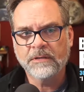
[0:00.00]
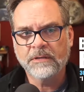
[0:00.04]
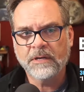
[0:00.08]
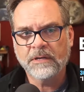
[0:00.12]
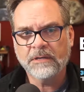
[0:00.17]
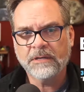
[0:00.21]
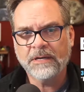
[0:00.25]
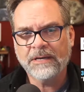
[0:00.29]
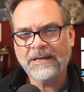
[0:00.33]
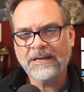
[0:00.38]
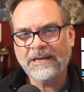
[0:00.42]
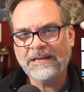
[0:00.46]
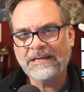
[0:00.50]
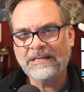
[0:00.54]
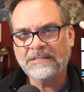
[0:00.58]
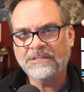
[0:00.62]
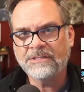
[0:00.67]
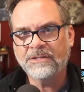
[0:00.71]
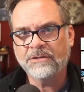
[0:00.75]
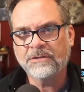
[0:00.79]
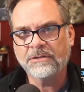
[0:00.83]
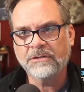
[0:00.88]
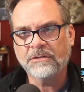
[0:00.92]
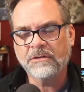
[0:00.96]
I guess
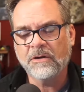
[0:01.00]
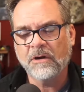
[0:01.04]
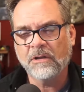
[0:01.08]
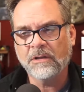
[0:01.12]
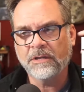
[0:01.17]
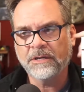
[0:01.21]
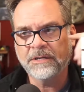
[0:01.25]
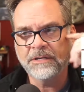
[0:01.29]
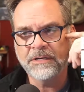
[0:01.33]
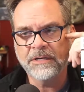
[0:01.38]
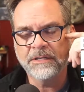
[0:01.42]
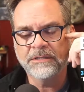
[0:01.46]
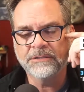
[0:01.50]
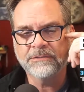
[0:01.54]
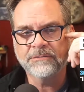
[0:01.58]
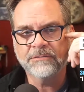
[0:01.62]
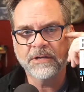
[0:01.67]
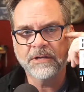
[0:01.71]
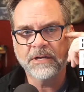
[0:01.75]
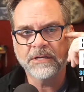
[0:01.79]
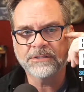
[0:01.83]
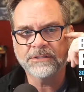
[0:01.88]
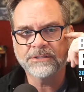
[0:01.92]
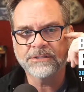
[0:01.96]
you could call it an
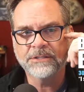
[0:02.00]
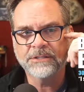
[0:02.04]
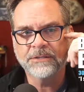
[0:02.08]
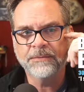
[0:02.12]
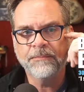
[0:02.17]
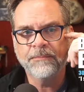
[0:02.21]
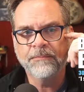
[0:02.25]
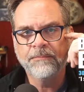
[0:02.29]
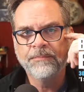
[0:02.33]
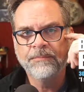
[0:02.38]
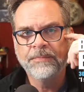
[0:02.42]
introduction.